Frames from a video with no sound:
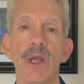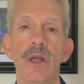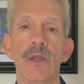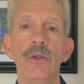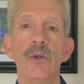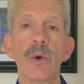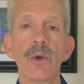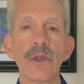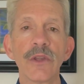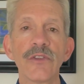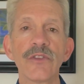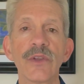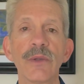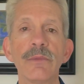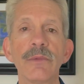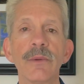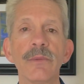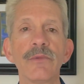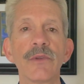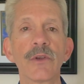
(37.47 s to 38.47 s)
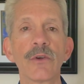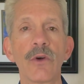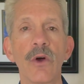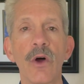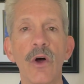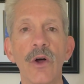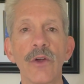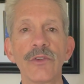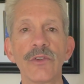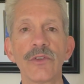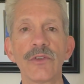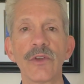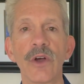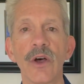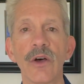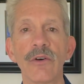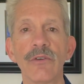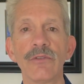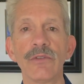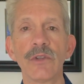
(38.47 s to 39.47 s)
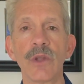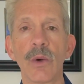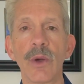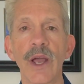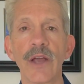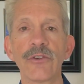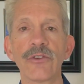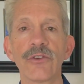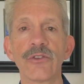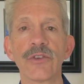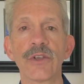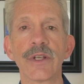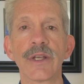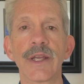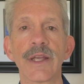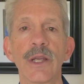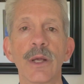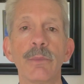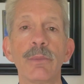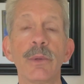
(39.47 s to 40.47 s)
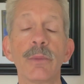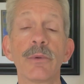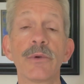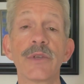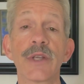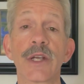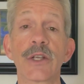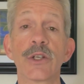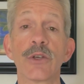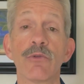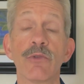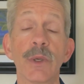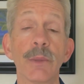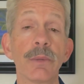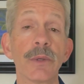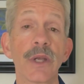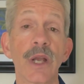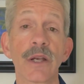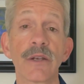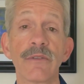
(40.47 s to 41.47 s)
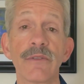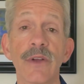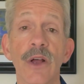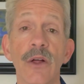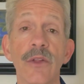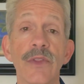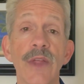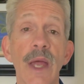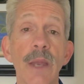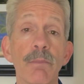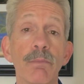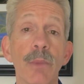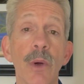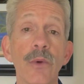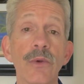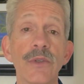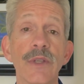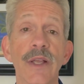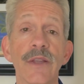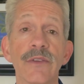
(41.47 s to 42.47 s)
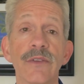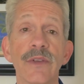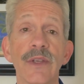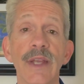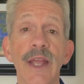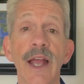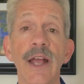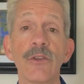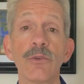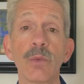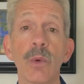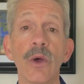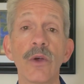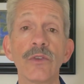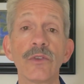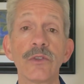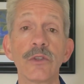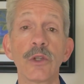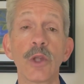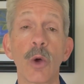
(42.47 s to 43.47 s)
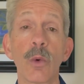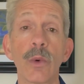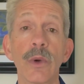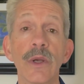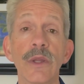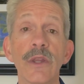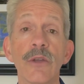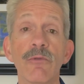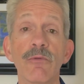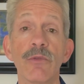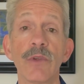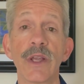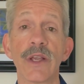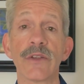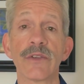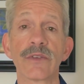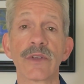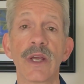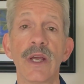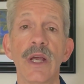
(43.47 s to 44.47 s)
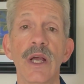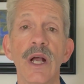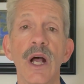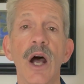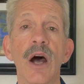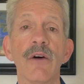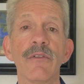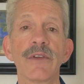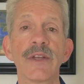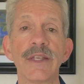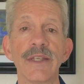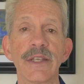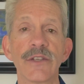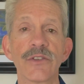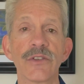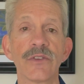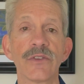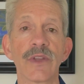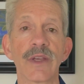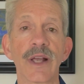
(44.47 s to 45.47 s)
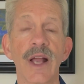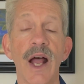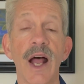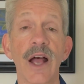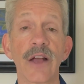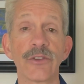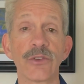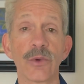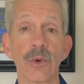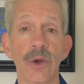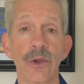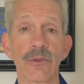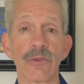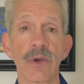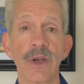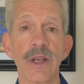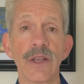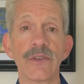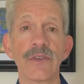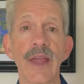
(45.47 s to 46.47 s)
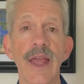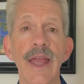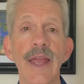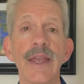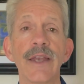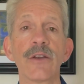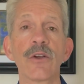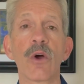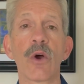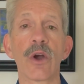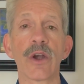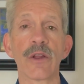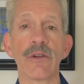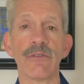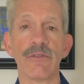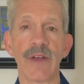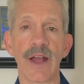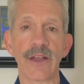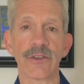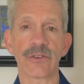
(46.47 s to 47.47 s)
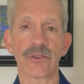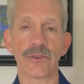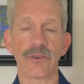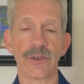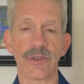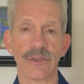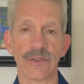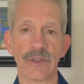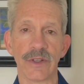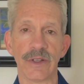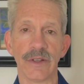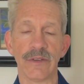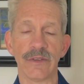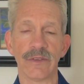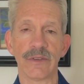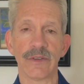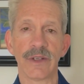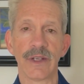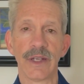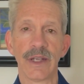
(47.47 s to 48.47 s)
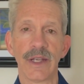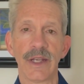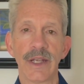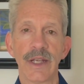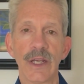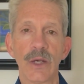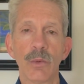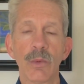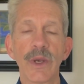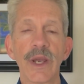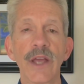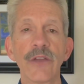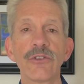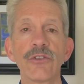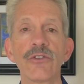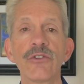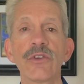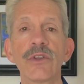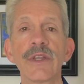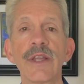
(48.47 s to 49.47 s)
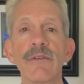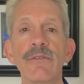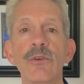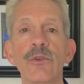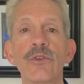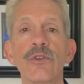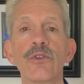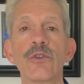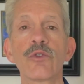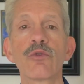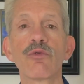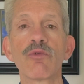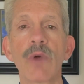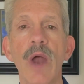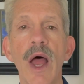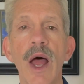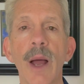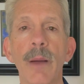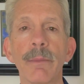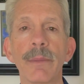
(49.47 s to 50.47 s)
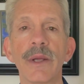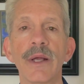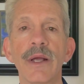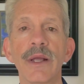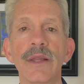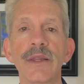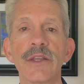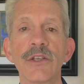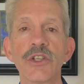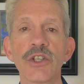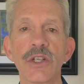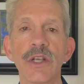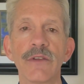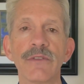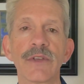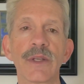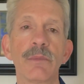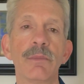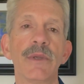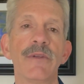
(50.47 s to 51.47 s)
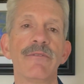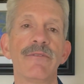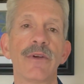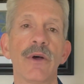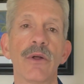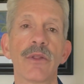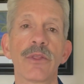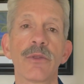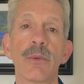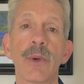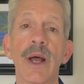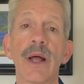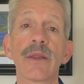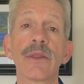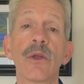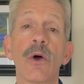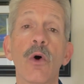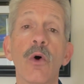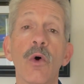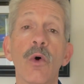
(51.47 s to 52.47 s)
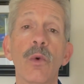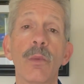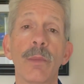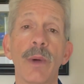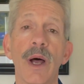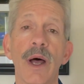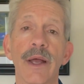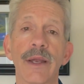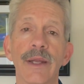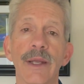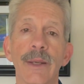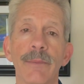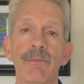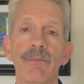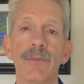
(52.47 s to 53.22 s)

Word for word: Knowing the symptoms and causes of low estrogen can help you protect your reproductive health and bone density, as well as lowering the risk of conditions like osteoarthritis and cardiovascular disease. When estrogen levels drop, the shift can be felt throughout the whole body.